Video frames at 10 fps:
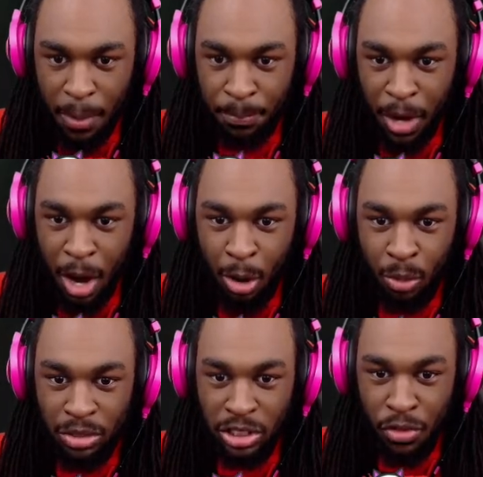
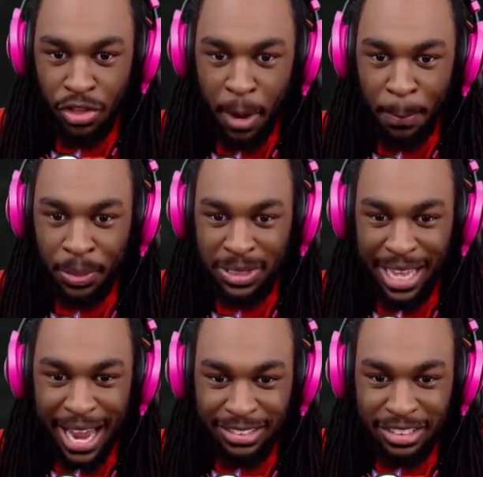Bro, so there are
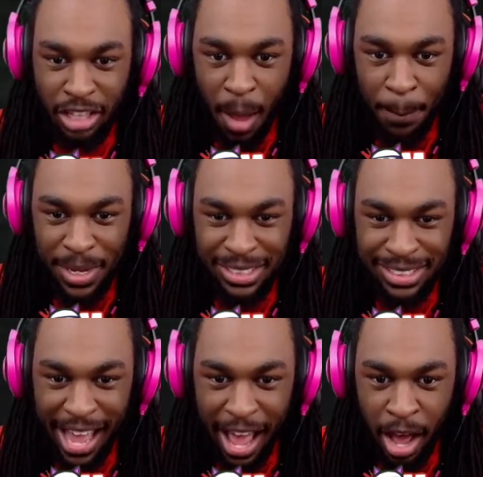plant zombies
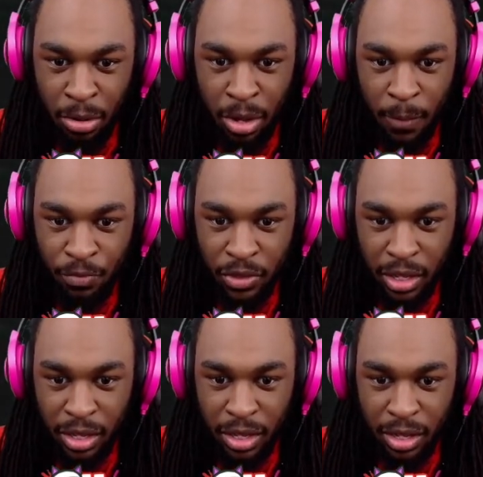now?
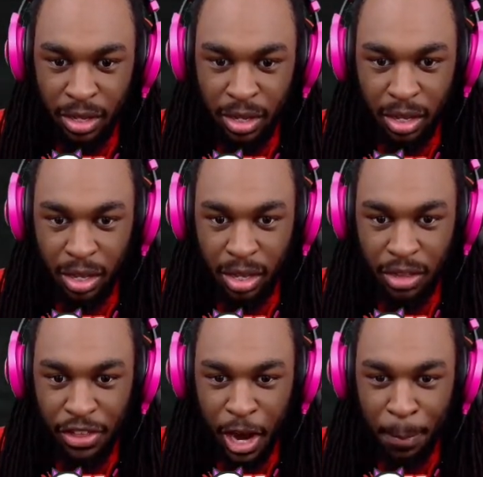
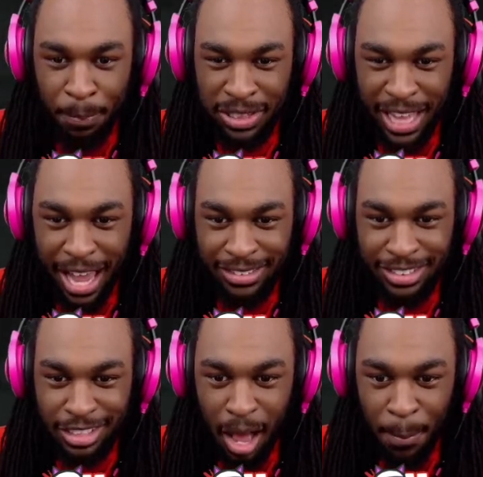There are plant
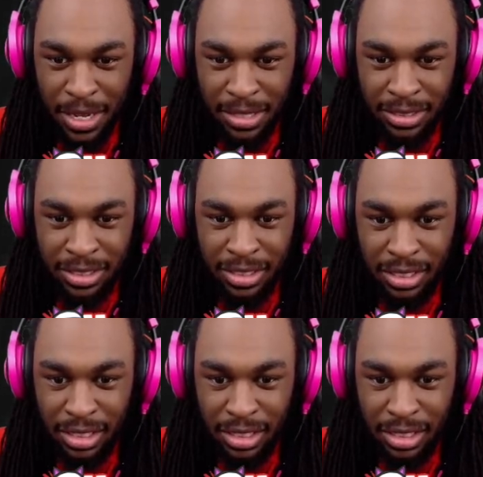zombies?